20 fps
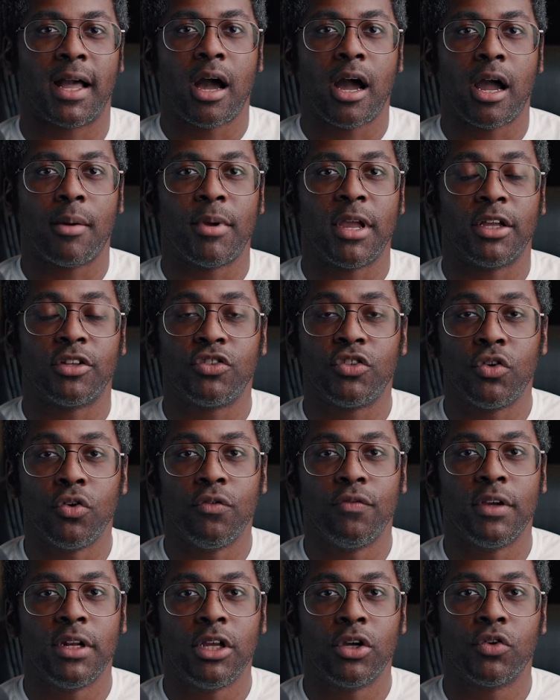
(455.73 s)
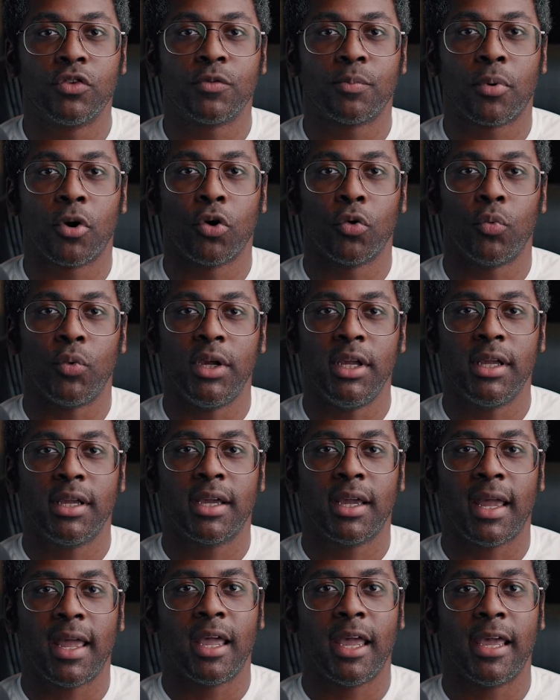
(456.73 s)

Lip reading: I make 2 videos per week,